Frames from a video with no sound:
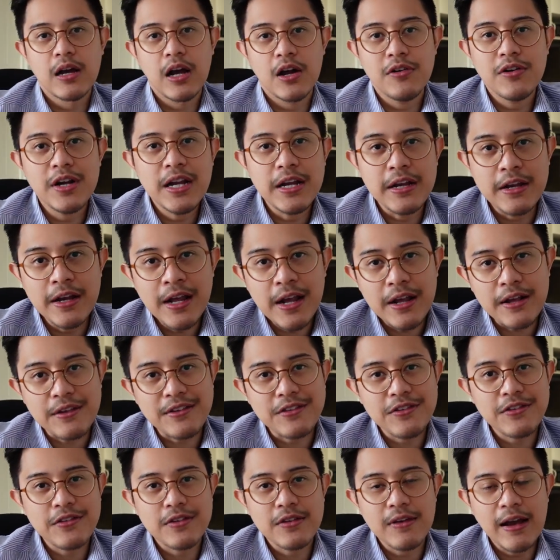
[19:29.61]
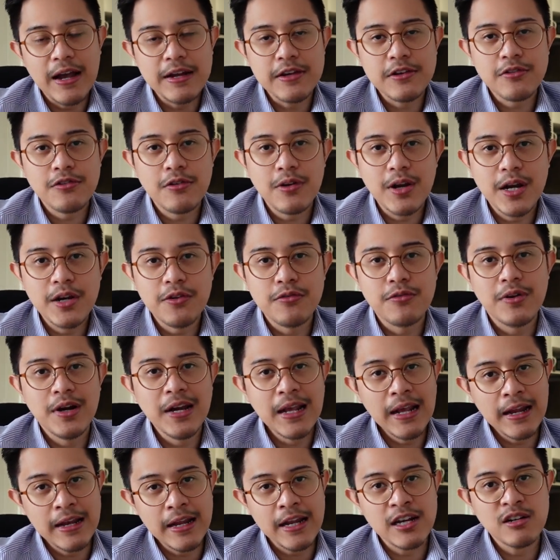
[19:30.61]
All right, next, I tried
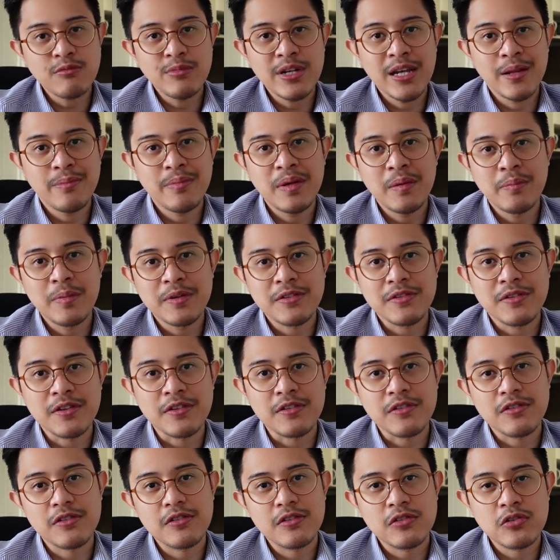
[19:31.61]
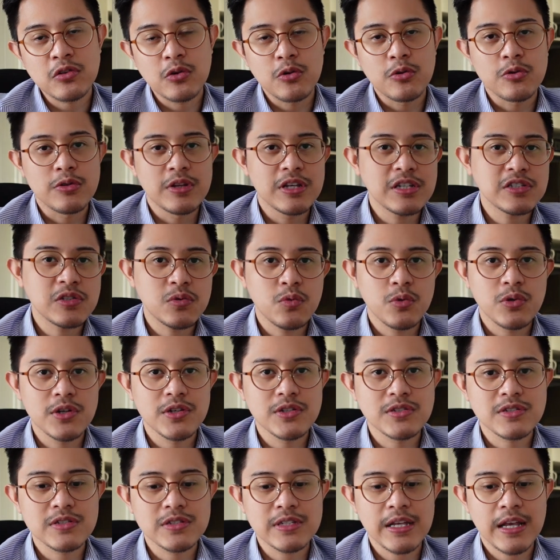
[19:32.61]
running an Airbnb business. So this
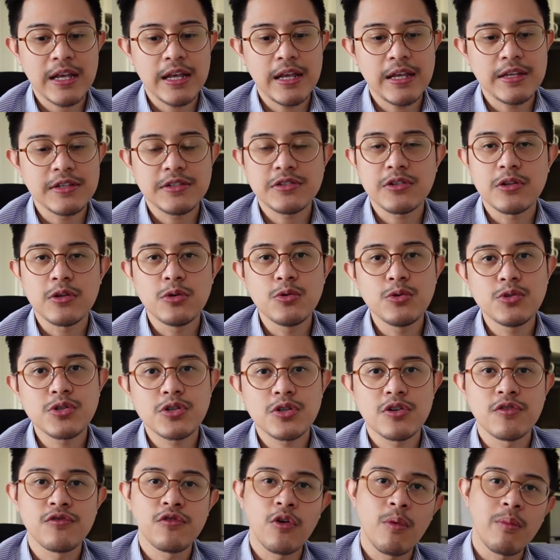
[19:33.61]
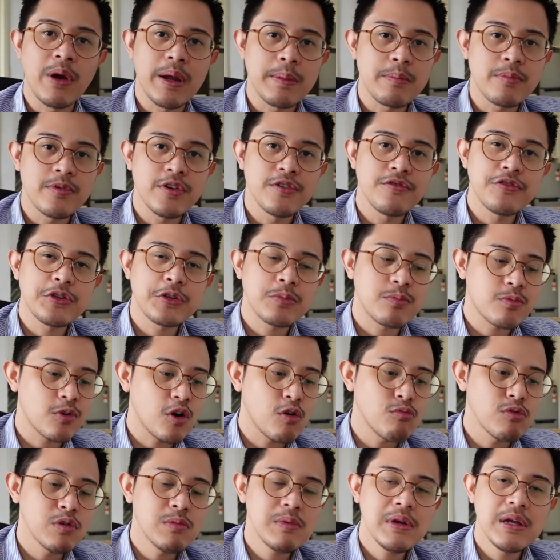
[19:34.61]
was a solution for my previous
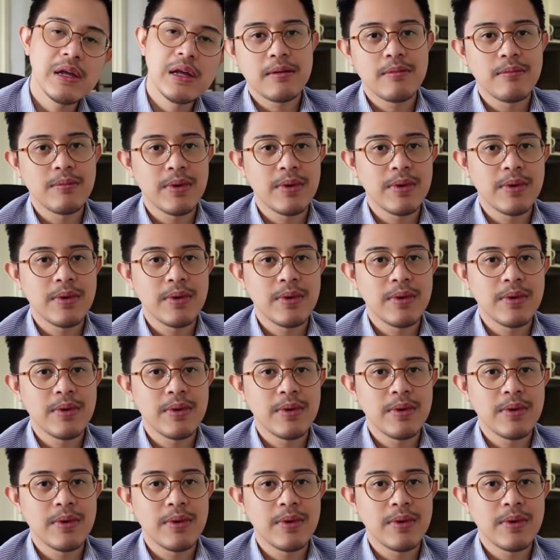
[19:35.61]
problem.